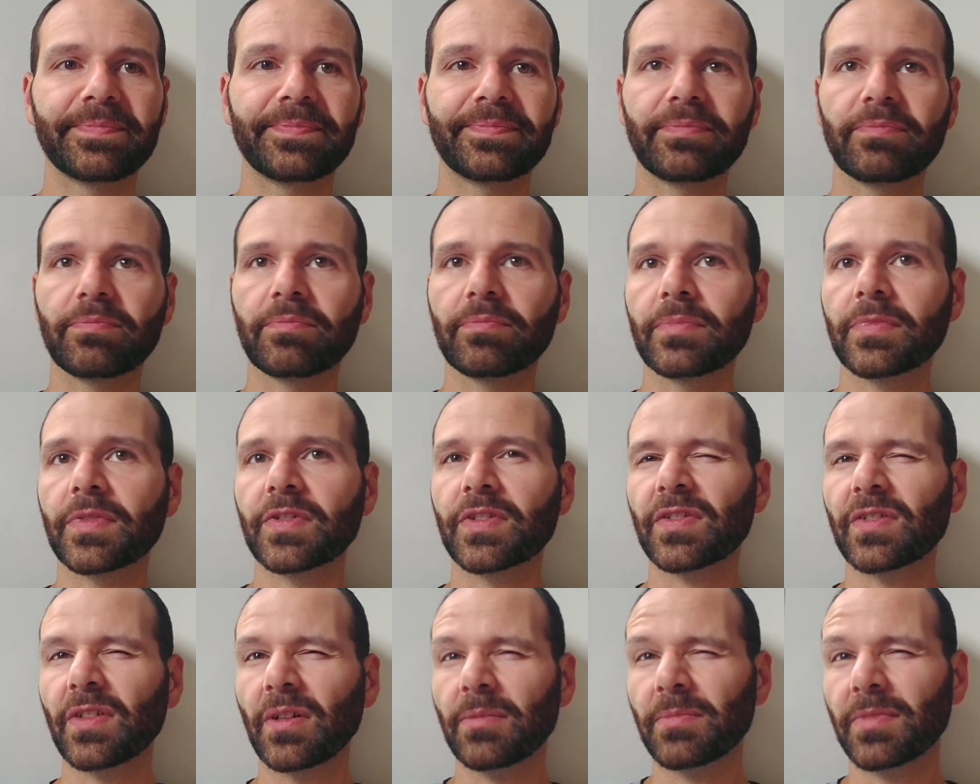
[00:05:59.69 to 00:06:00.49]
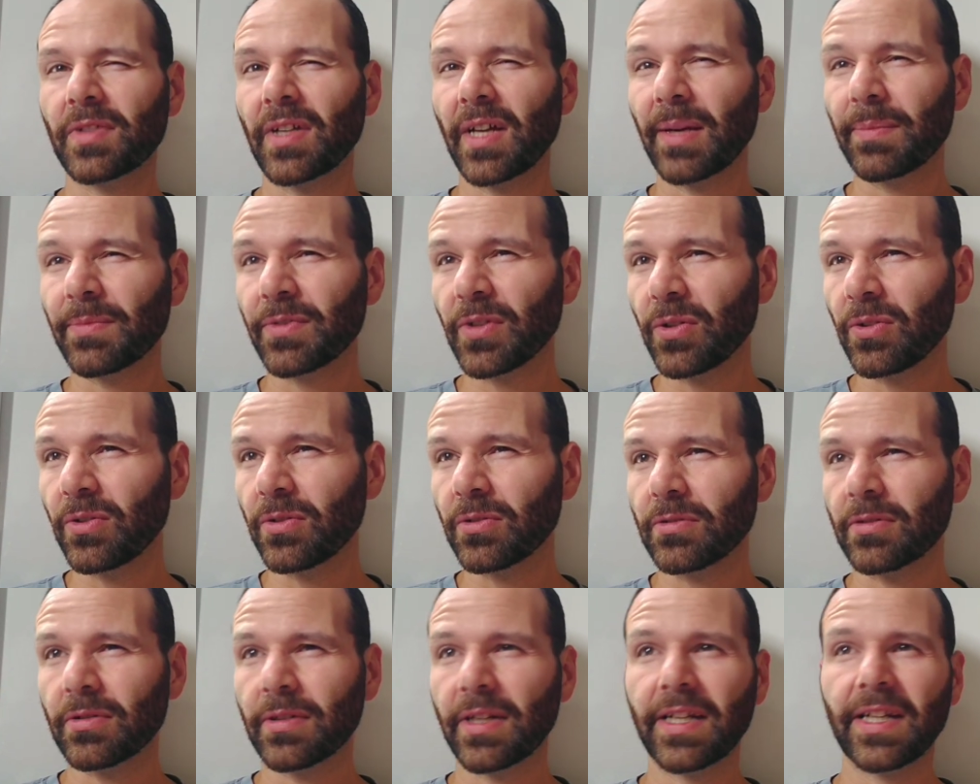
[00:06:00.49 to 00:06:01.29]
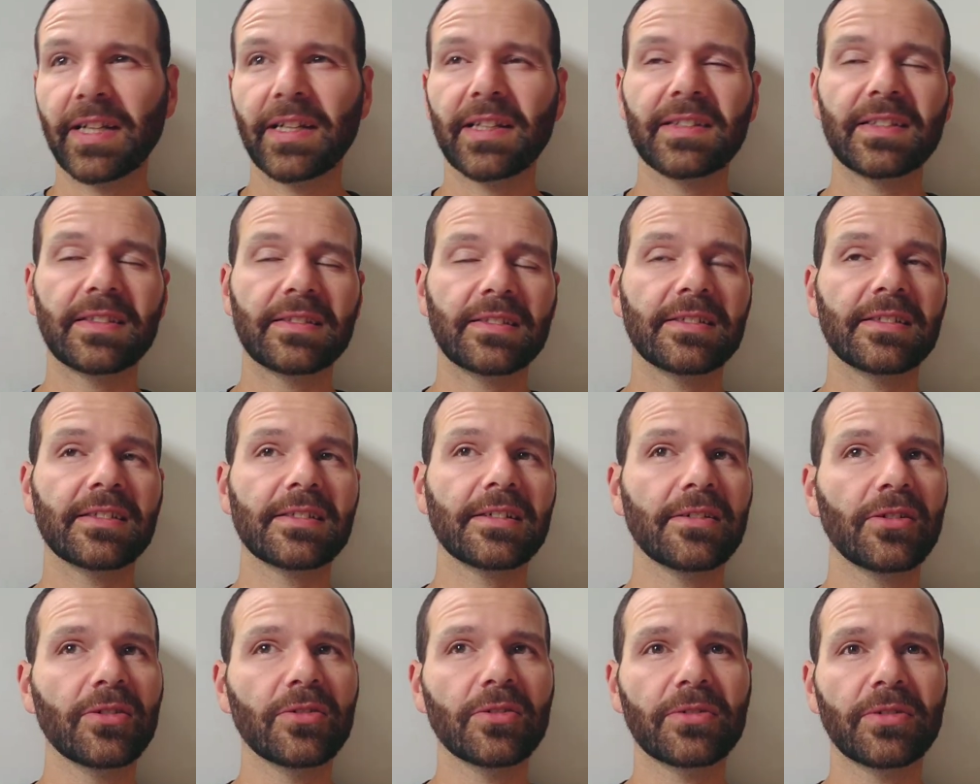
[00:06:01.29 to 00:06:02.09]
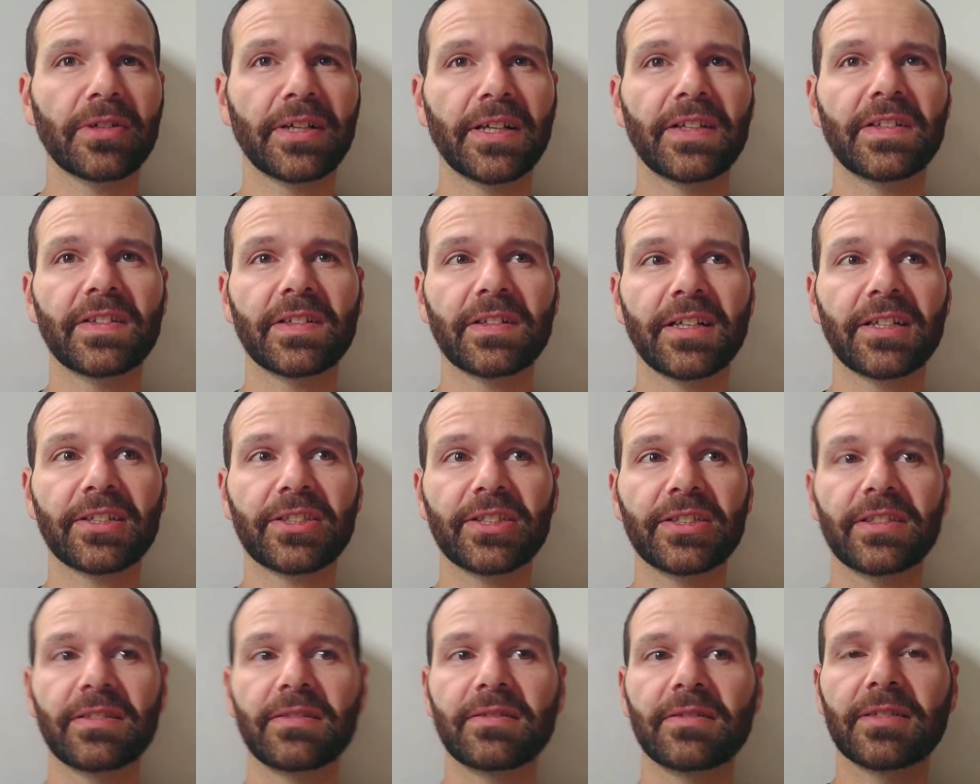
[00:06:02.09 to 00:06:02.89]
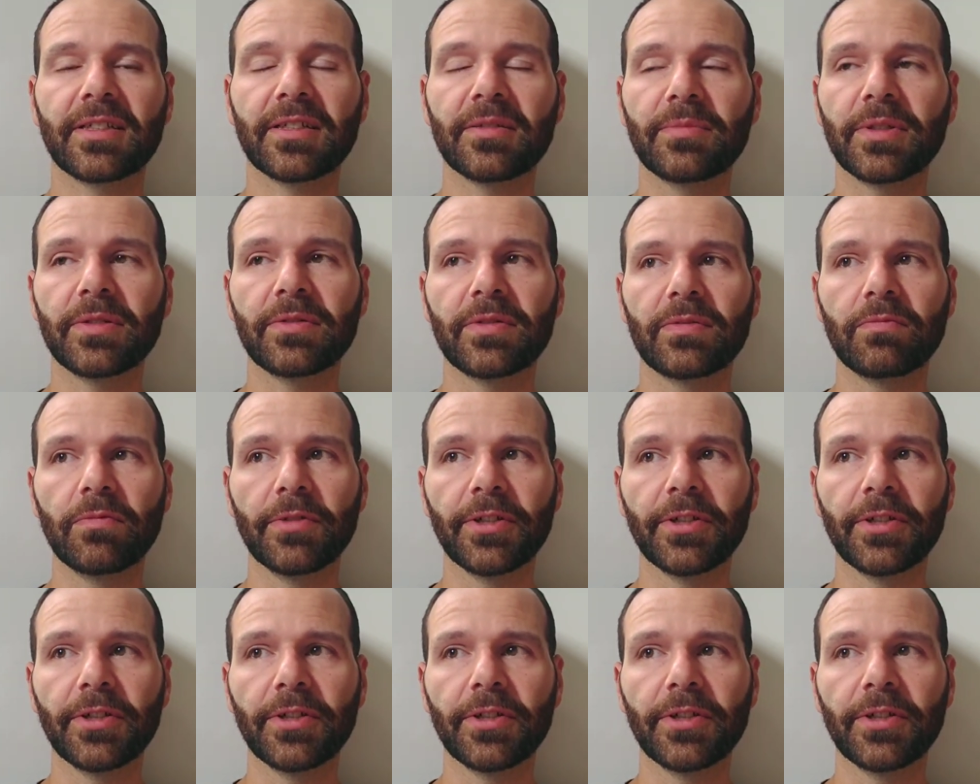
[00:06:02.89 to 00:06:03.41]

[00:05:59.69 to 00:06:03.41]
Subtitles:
sometimes whole grains. Whole grains can be real